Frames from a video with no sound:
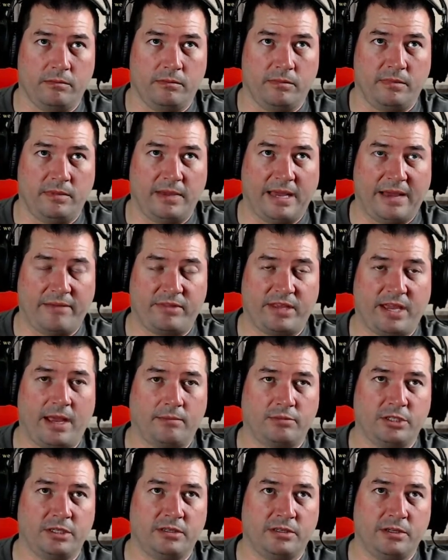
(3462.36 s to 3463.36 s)
have the
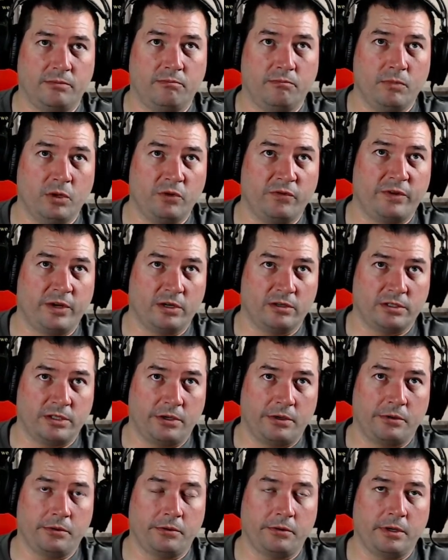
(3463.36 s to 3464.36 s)
option to move your
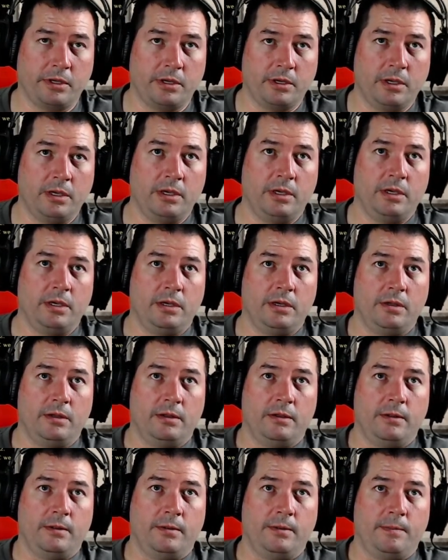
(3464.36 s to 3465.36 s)
tune
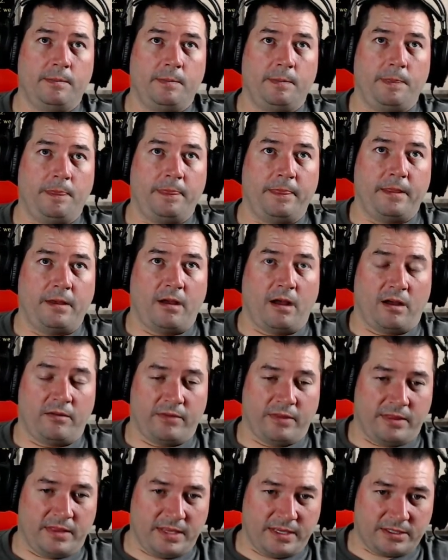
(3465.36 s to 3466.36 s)
off
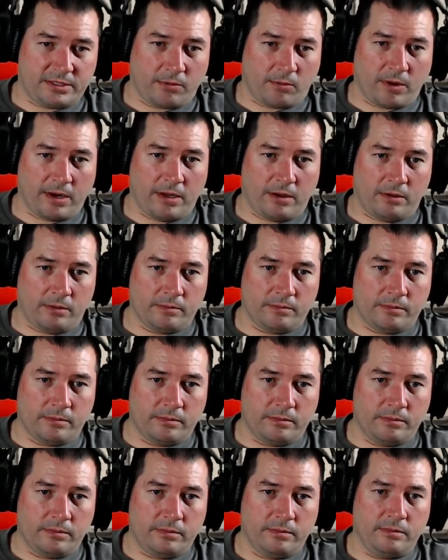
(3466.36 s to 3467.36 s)
of this realm
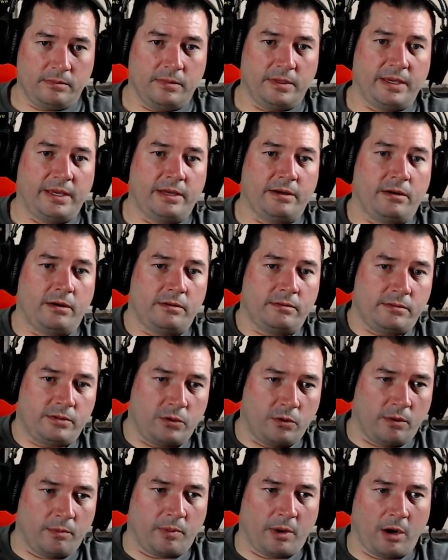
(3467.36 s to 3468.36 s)
and
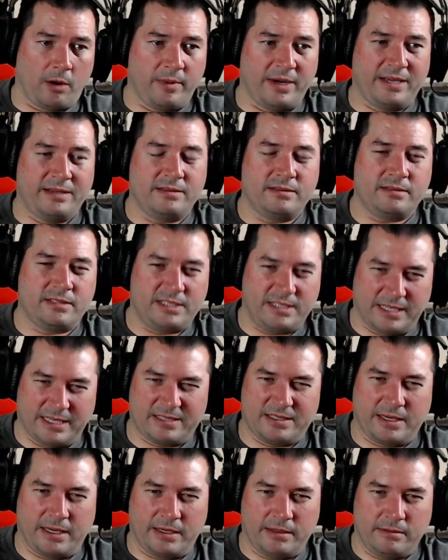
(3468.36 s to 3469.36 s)
to a permanent
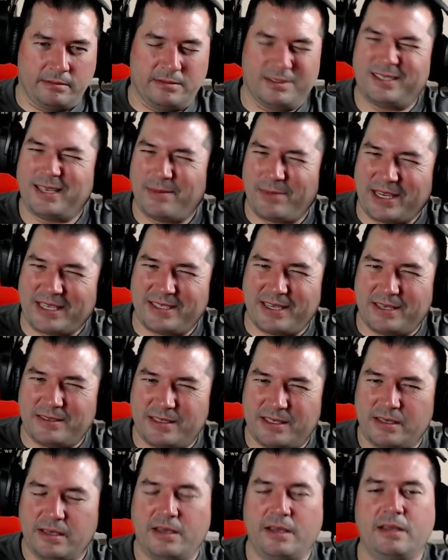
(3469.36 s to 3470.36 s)
60. Does that make
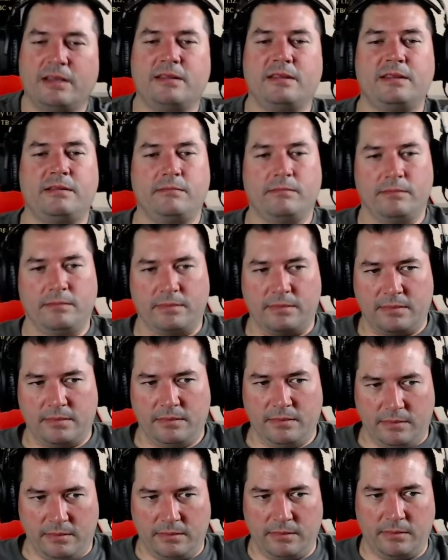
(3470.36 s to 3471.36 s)
sense?
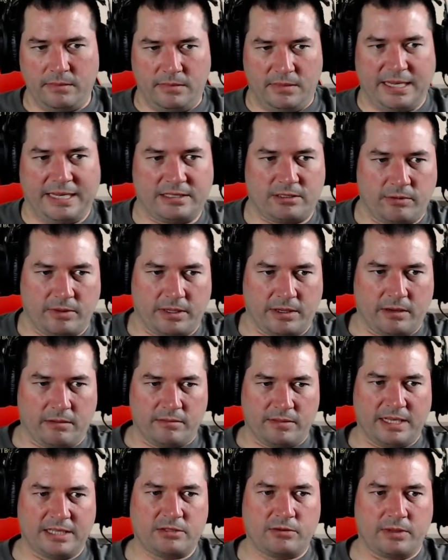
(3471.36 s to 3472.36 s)
That's what
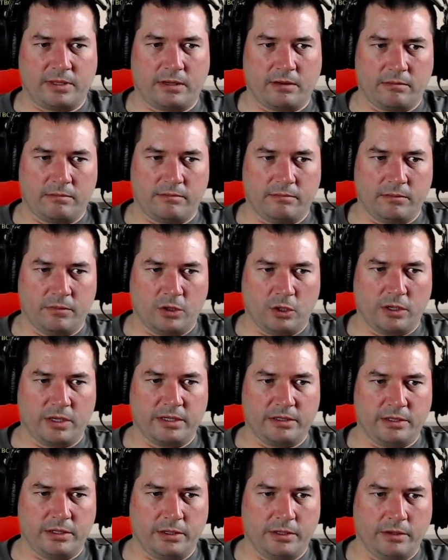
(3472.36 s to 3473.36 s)
they're looking
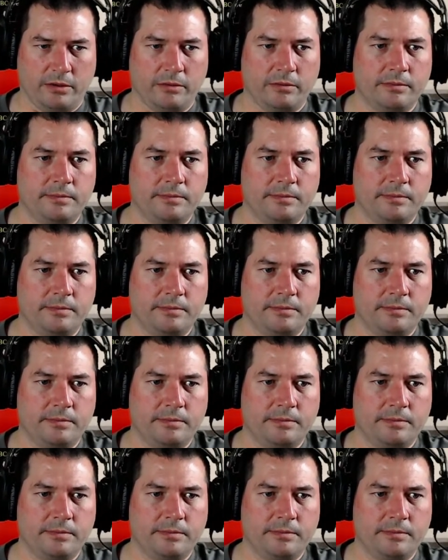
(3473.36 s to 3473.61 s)
to do.